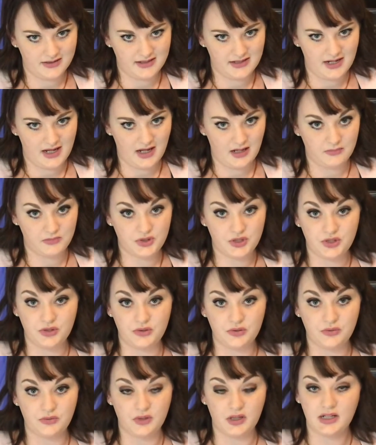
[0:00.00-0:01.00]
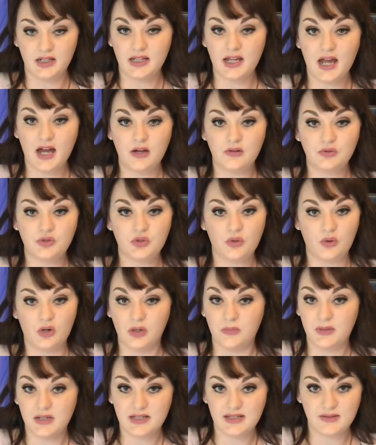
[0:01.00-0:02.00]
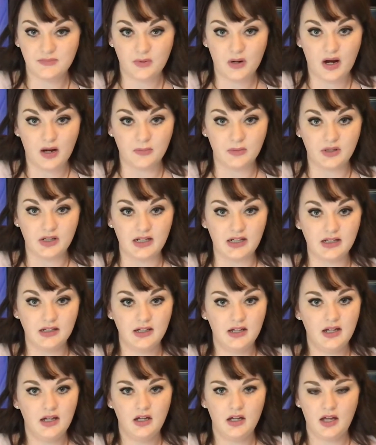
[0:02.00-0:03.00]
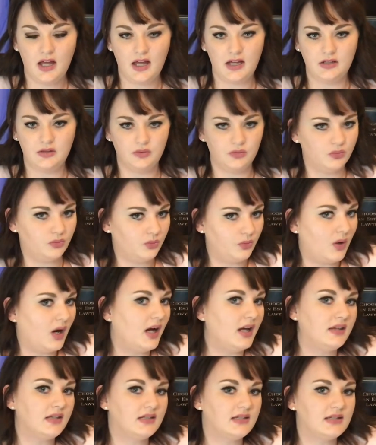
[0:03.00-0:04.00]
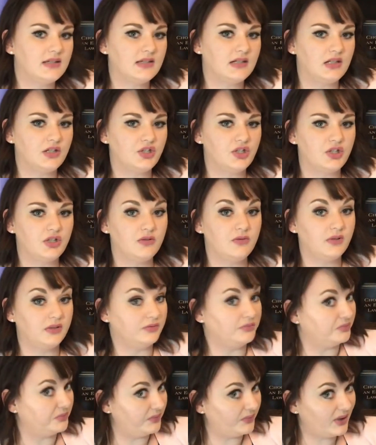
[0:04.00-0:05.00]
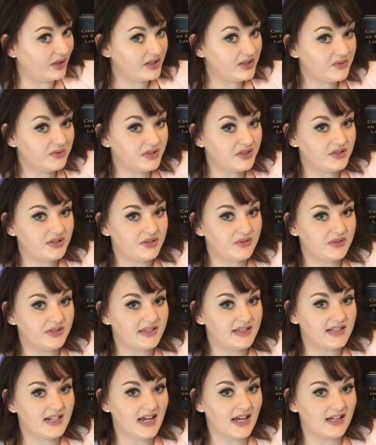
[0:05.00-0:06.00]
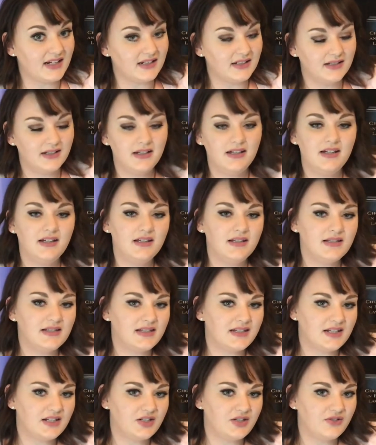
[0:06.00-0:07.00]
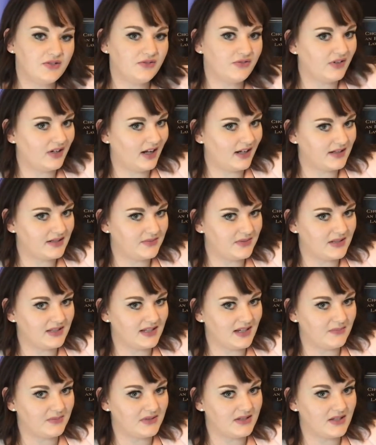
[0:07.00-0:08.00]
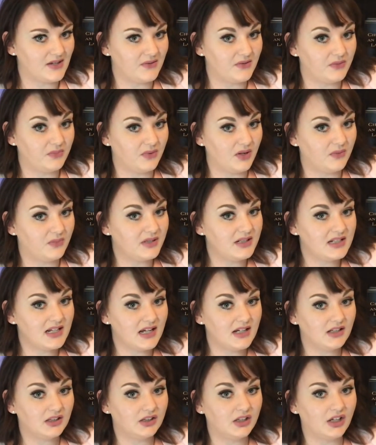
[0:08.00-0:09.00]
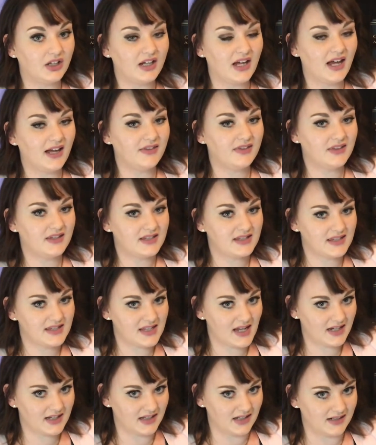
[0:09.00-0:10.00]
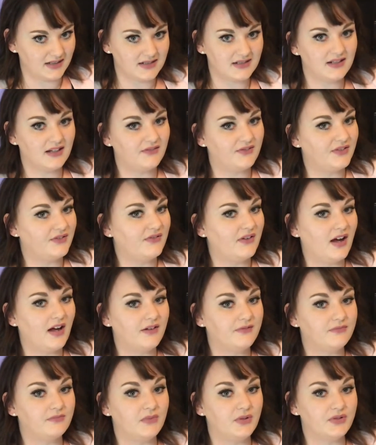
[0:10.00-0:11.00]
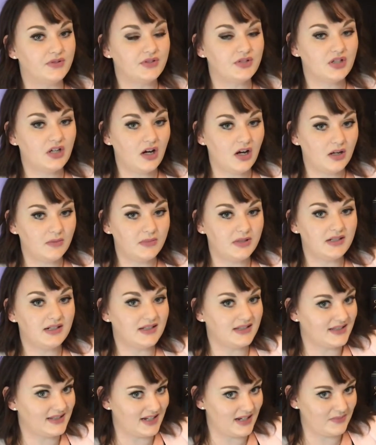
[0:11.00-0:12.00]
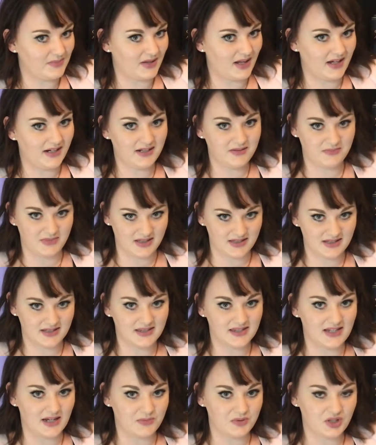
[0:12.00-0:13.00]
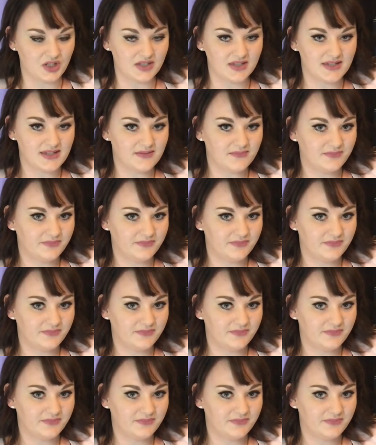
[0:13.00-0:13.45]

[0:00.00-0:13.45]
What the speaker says: name to an account or a piece of property, and why this is an issue and what you can do instead. Stay tuned for next week's episode where we take a look at the second of the 5 most common estate planning misconceptions.